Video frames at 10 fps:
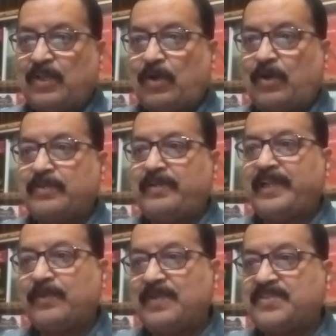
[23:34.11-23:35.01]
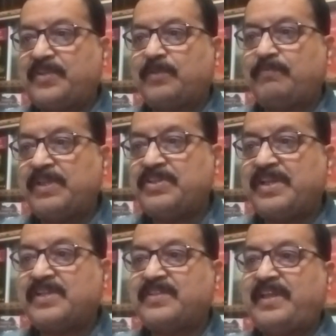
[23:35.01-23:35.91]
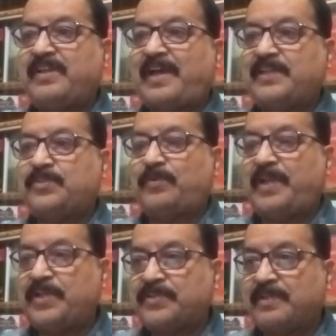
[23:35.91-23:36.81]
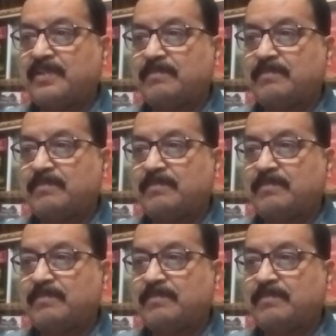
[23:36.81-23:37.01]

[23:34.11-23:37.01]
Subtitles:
on linguistic features in isolation